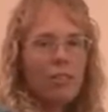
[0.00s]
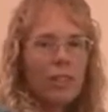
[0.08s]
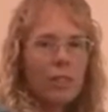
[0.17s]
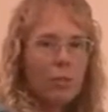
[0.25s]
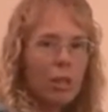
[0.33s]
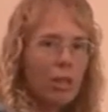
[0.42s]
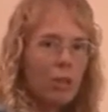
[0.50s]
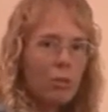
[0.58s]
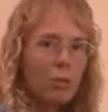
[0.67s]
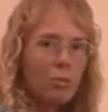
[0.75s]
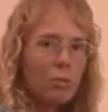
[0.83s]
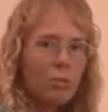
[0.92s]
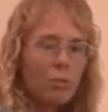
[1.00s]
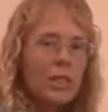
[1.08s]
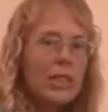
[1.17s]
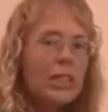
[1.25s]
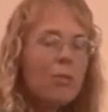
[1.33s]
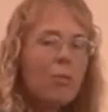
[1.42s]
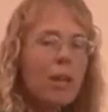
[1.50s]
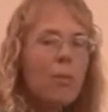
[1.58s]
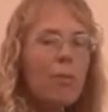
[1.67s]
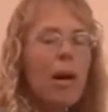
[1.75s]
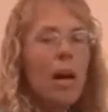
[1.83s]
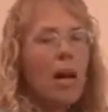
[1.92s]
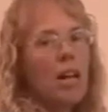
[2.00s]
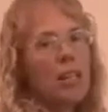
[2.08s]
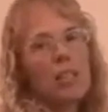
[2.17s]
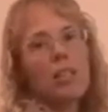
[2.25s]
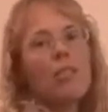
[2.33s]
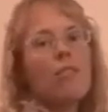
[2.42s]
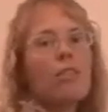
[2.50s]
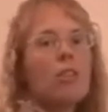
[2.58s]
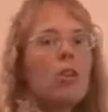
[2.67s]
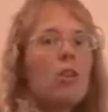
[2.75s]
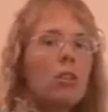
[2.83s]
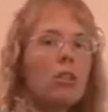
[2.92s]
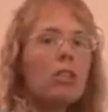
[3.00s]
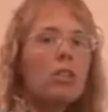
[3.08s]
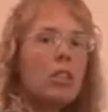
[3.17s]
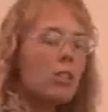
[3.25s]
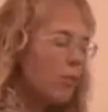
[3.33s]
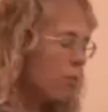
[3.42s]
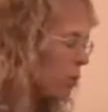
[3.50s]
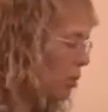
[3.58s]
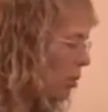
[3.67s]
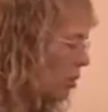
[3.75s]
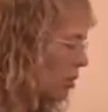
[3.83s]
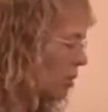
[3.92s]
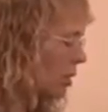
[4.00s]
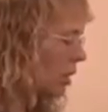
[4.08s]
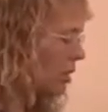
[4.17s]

this where you just play part of the chords, not the full chords.